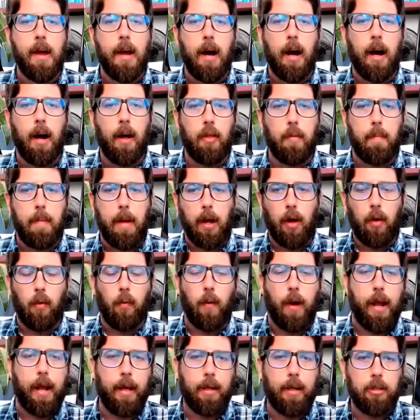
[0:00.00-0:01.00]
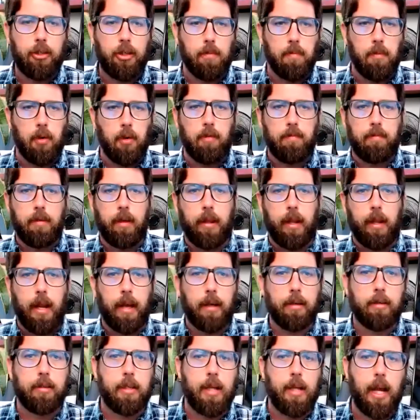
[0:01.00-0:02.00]
The bell rings, you move to the
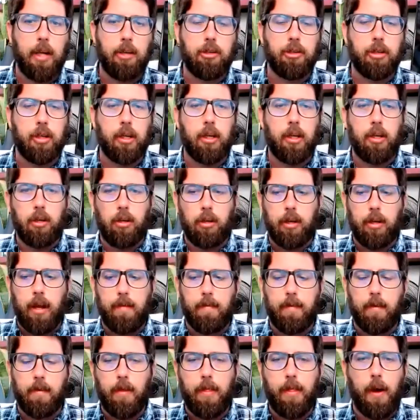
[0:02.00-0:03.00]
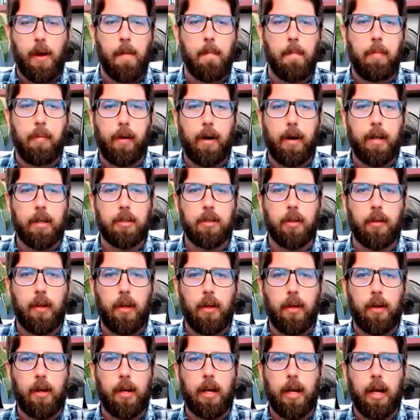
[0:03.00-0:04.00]
next station, you give your thumbprint so that
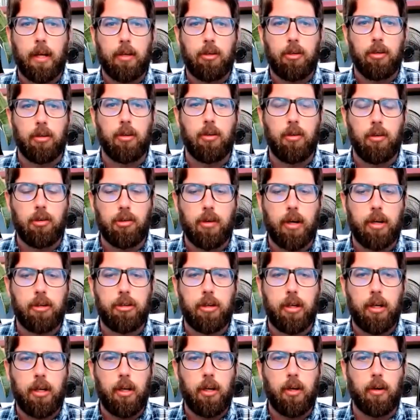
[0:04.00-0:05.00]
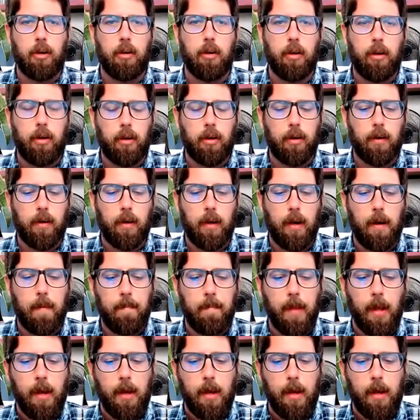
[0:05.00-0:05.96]
you can get your nutrition, your